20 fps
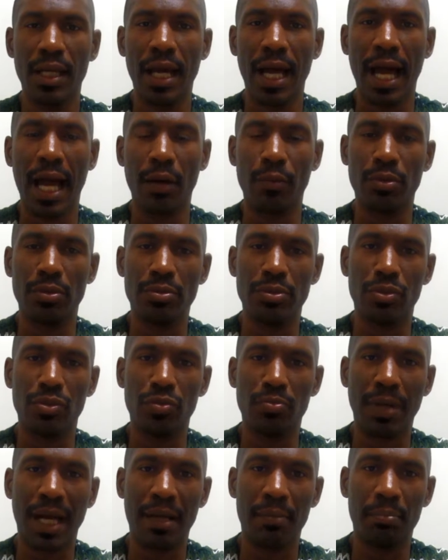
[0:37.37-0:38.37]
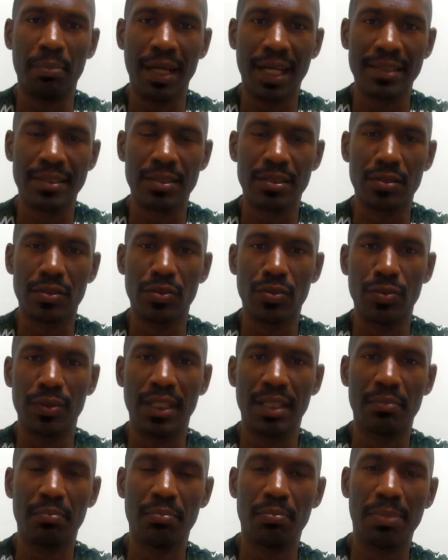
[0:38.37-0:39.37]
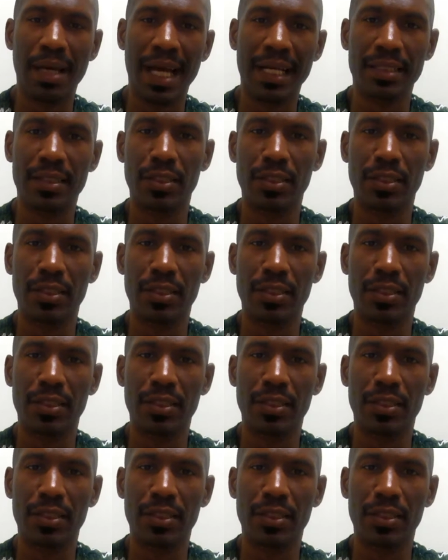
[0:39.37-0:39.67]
I will do my best to get back